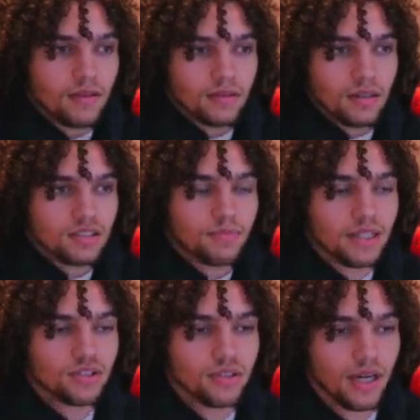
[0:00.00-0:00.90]
Because
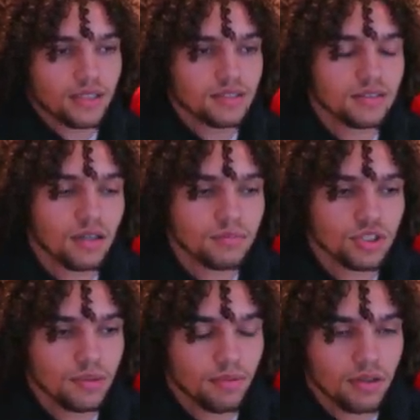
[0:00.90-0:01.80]
Spectre has some
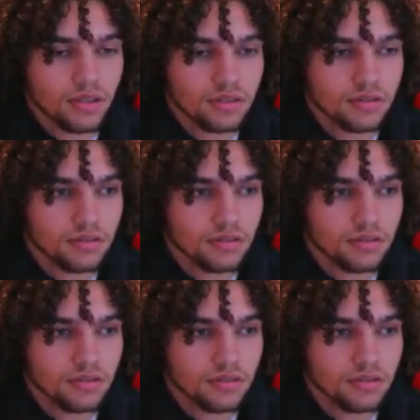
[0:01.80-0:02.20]
chip on it.